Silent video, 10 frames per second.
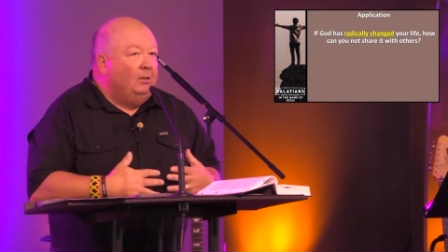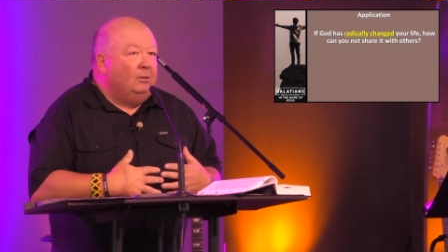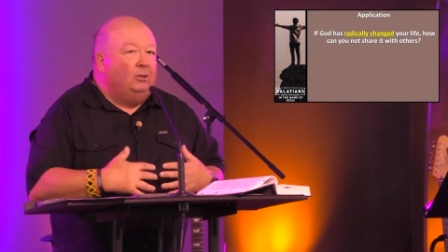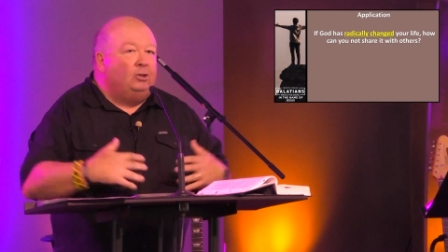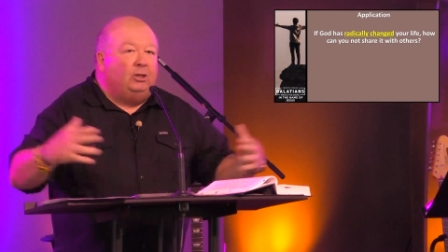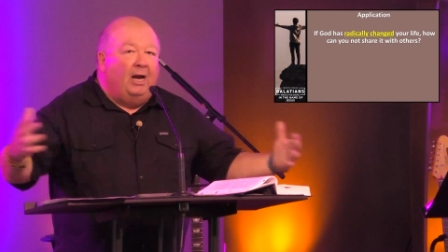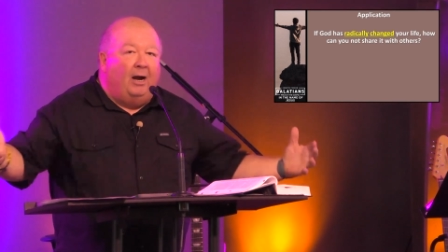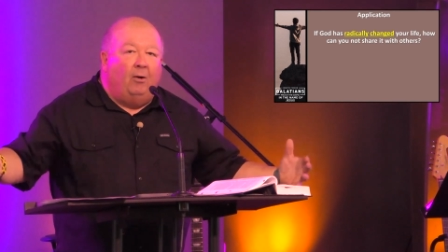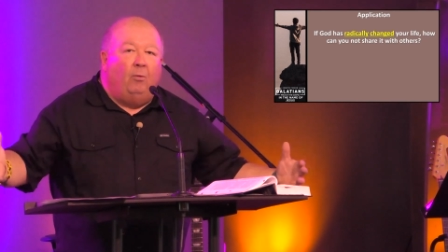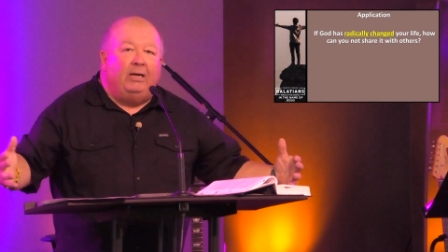to
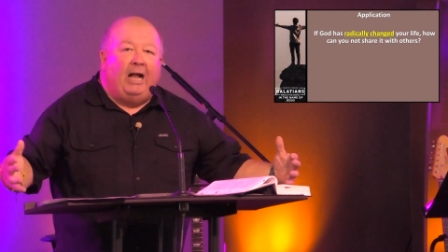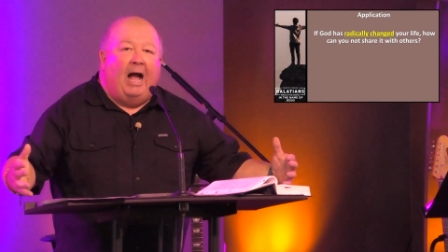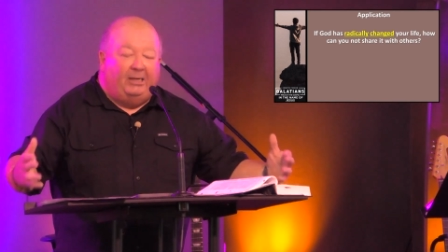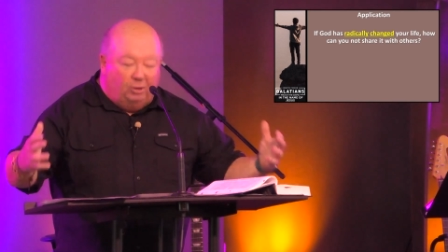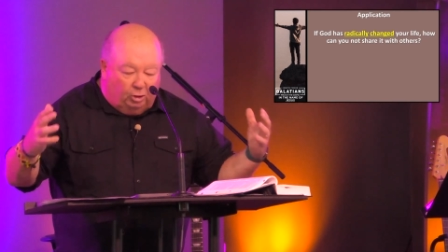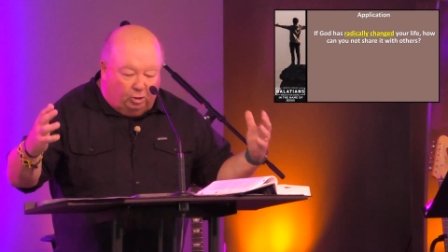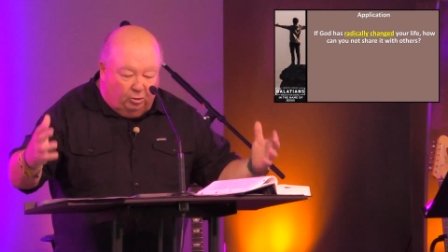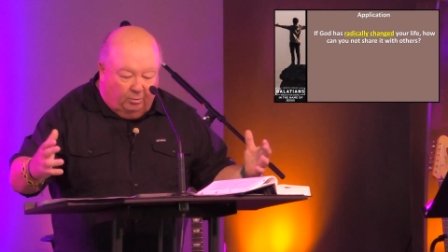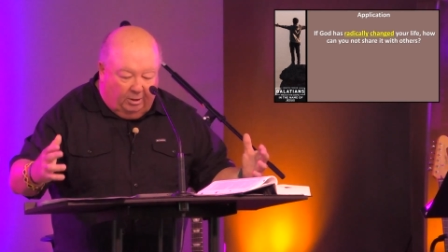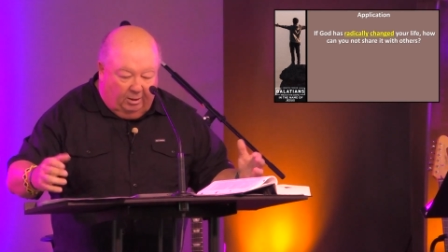share what God is
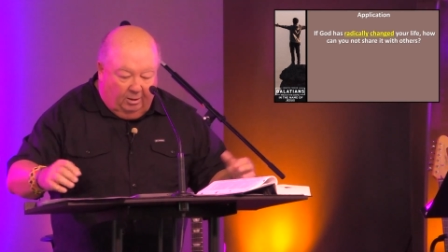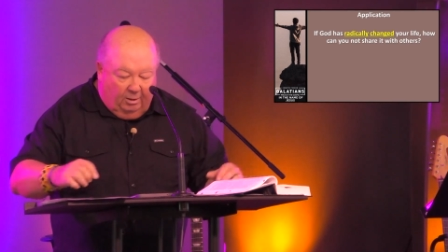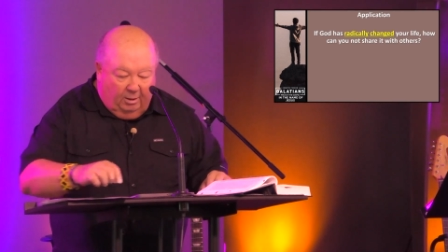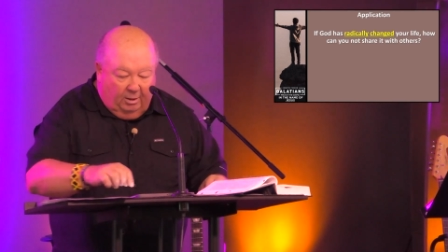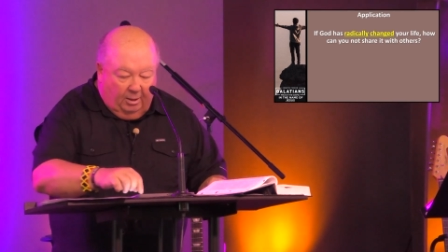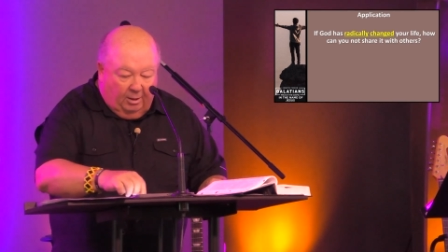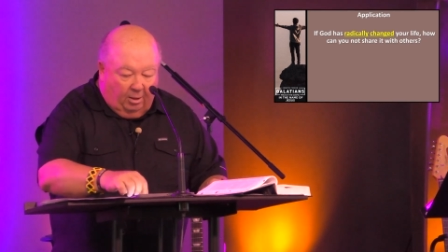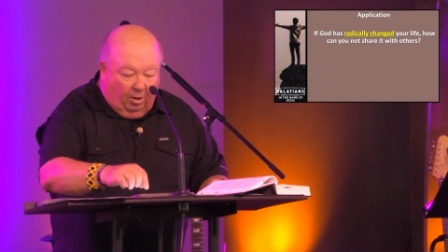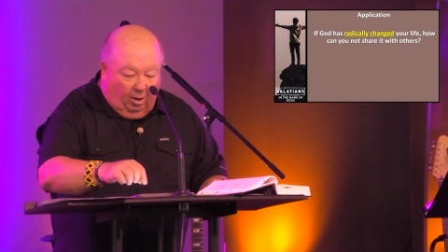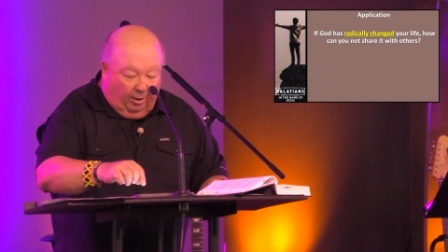doing in
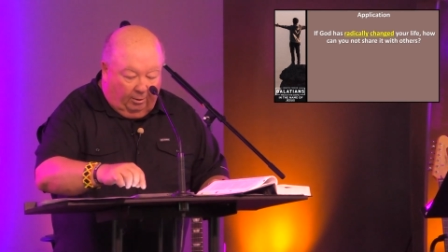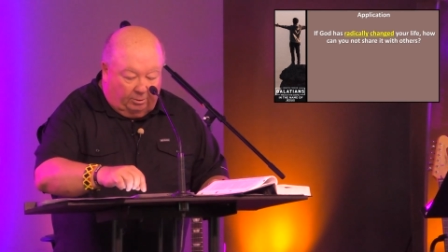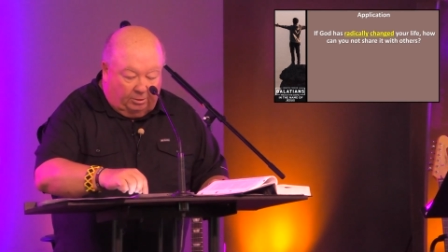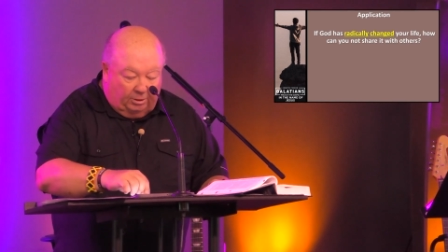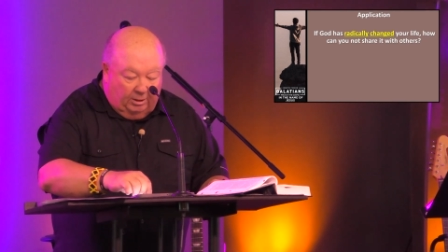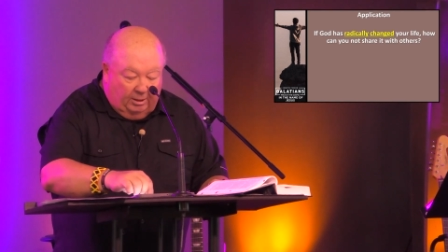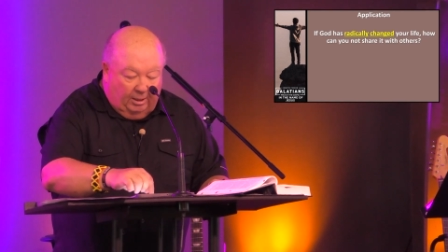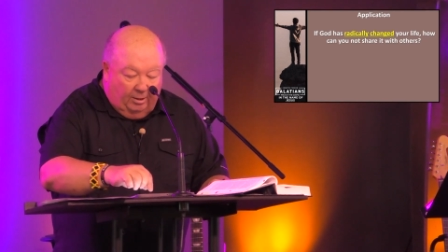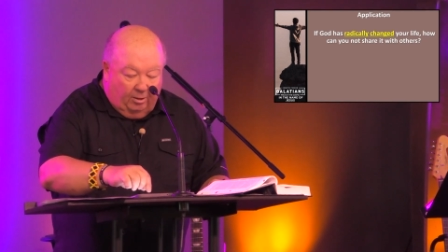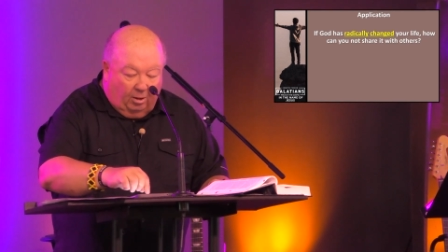our hearts
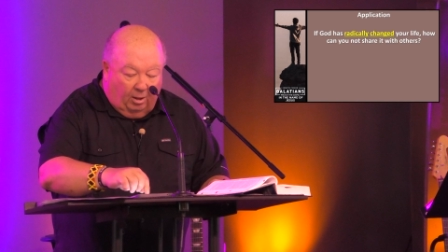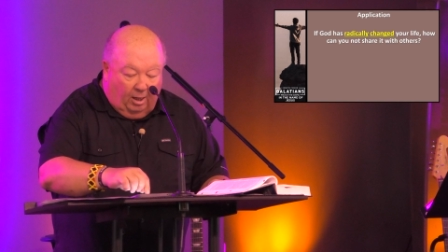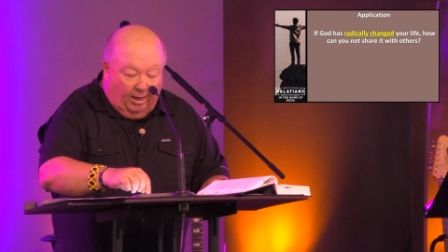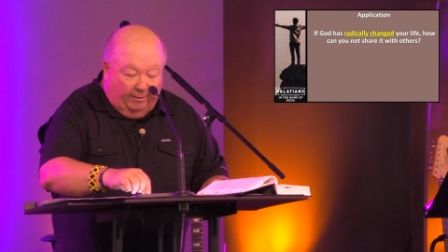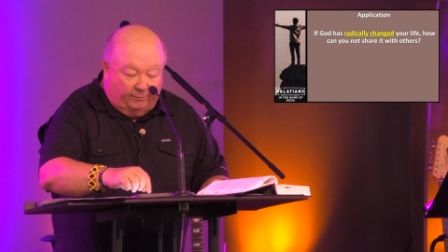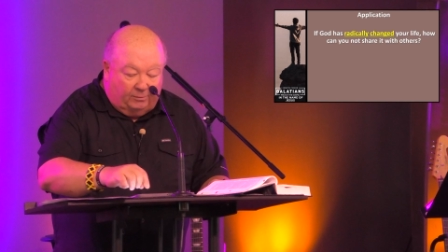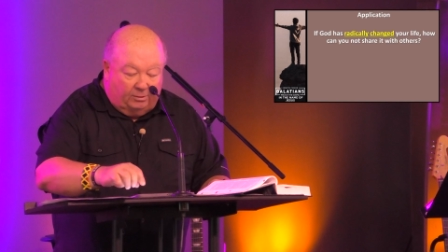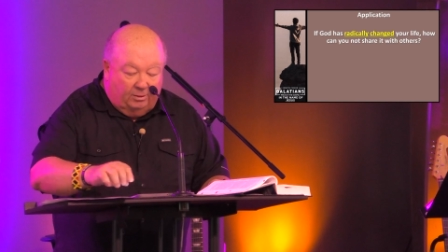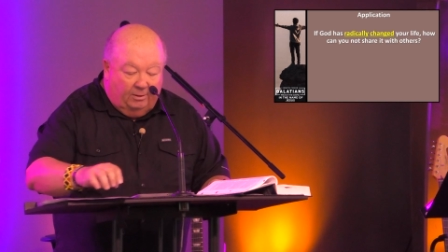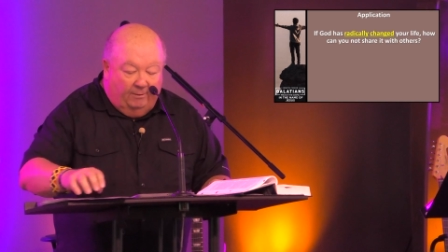and in our
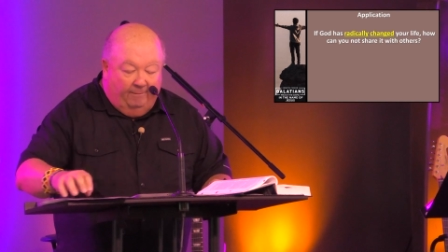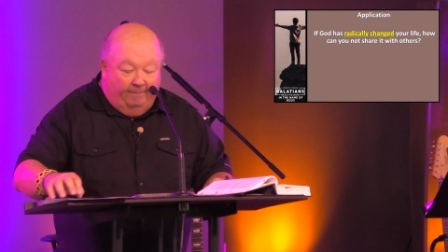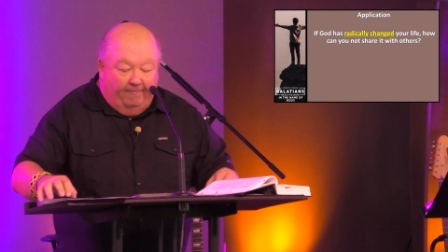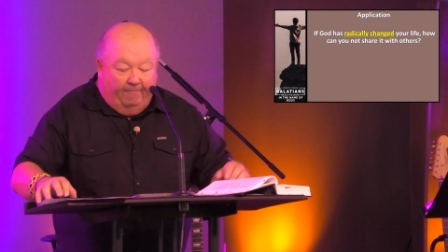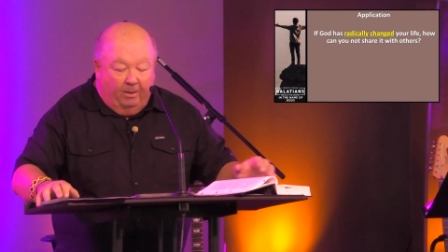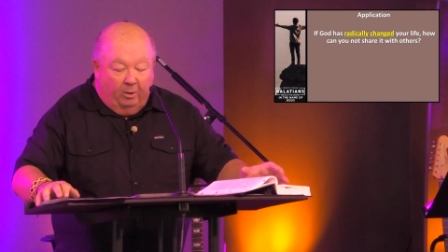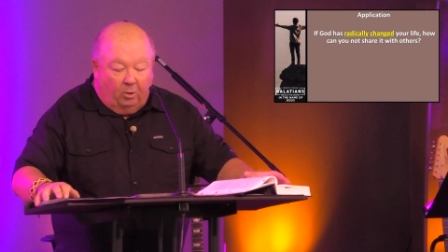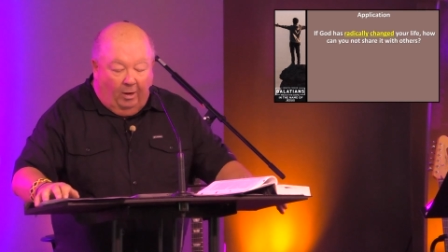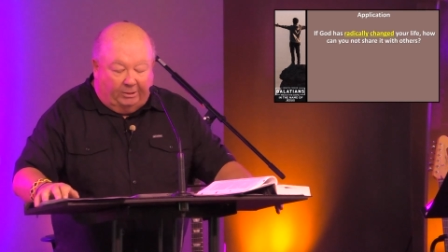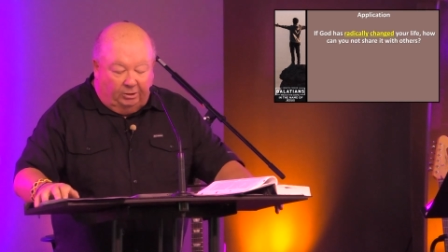lives.
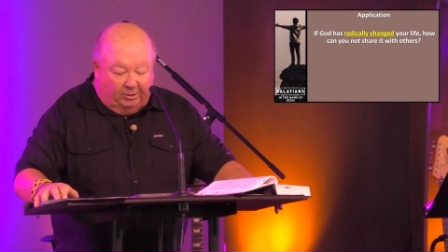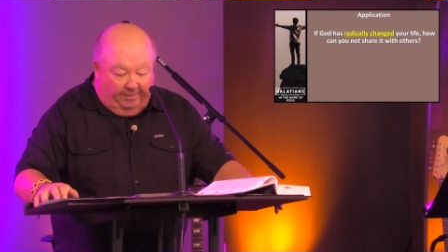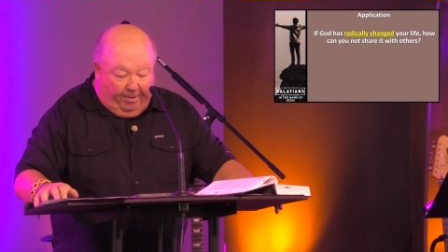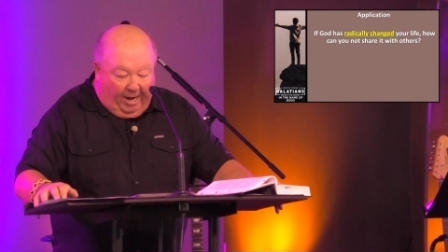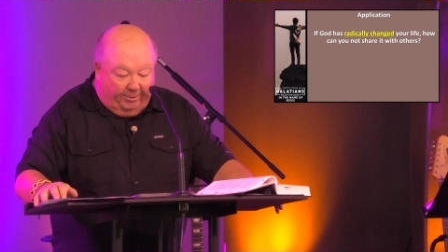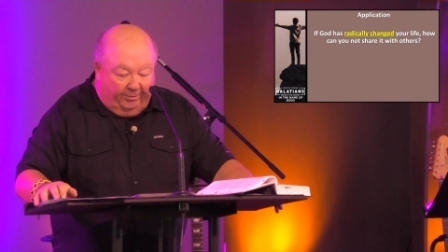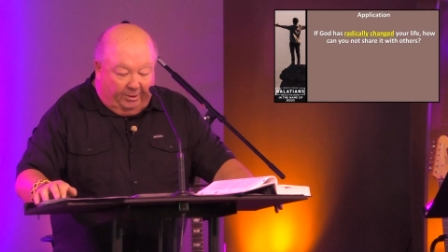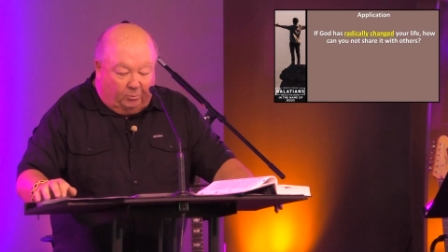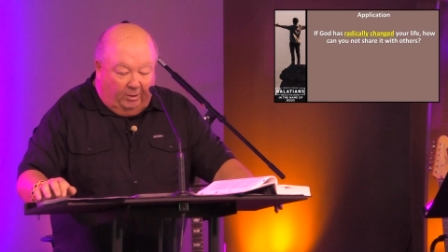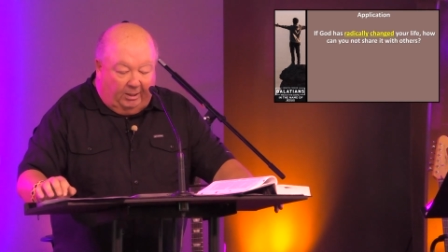Your is to ponder
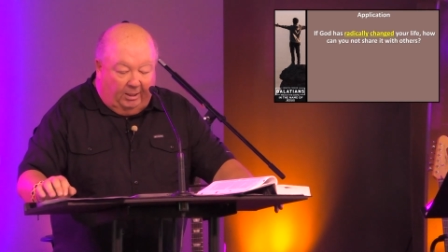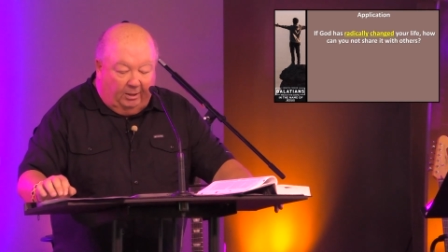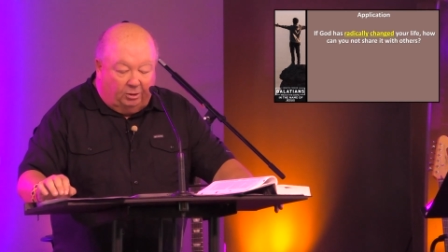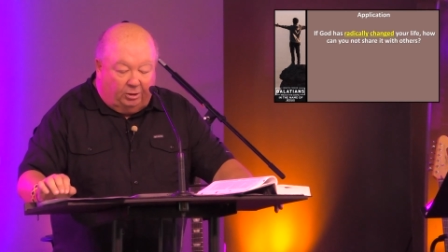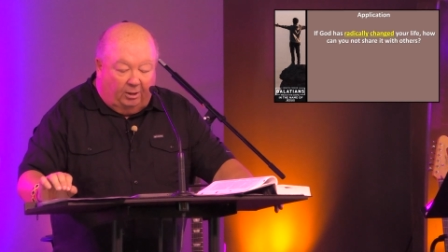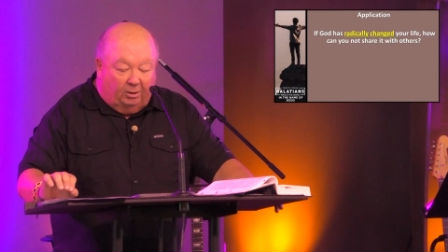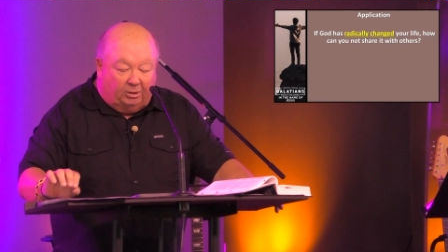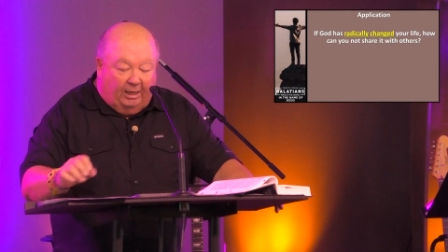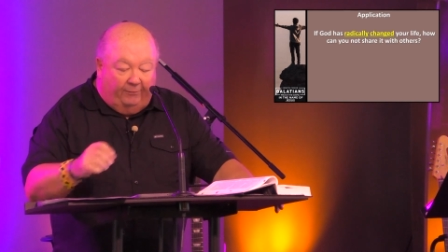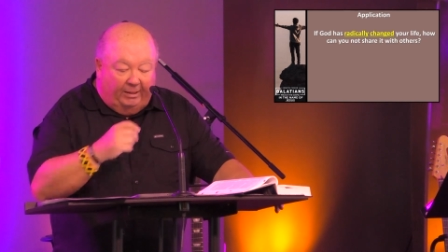this week can you share your
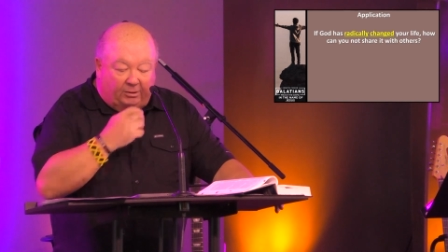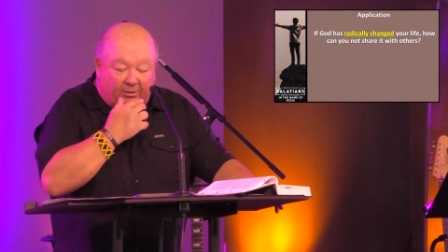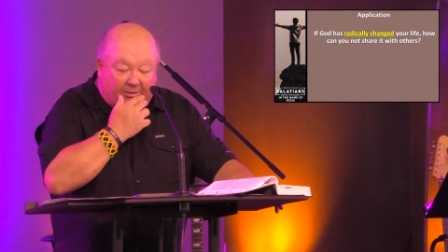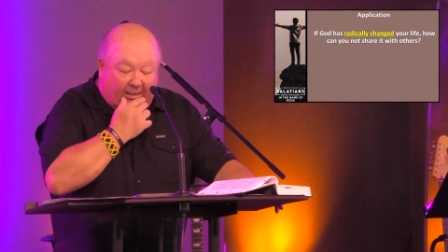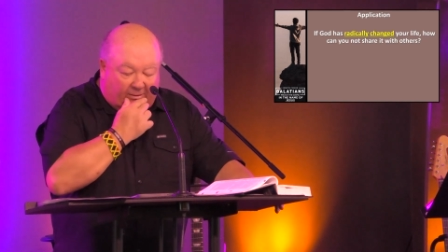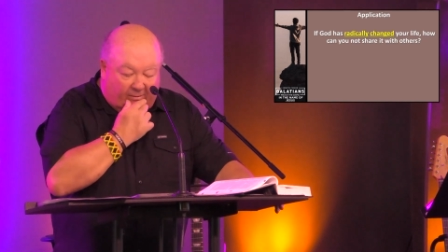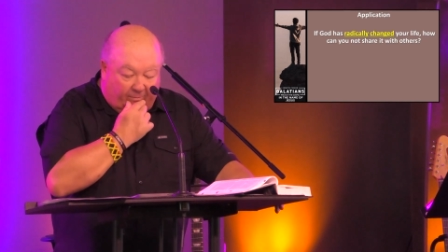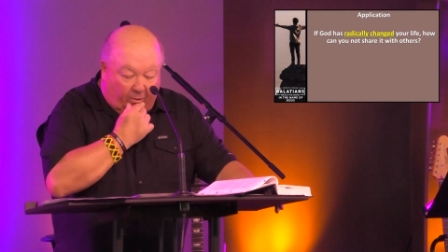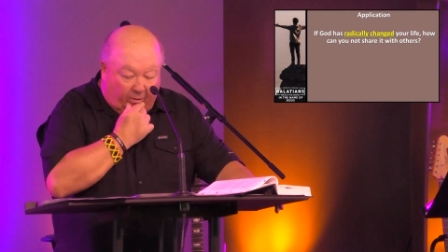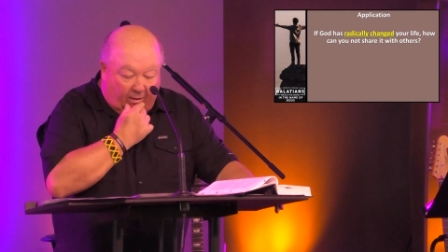salvation
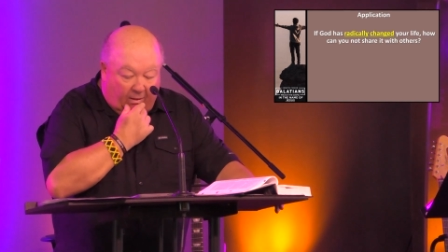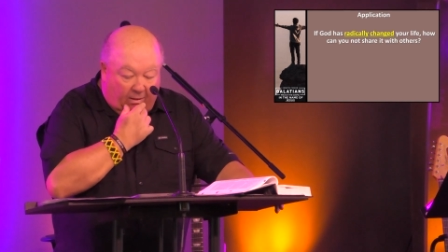testimony?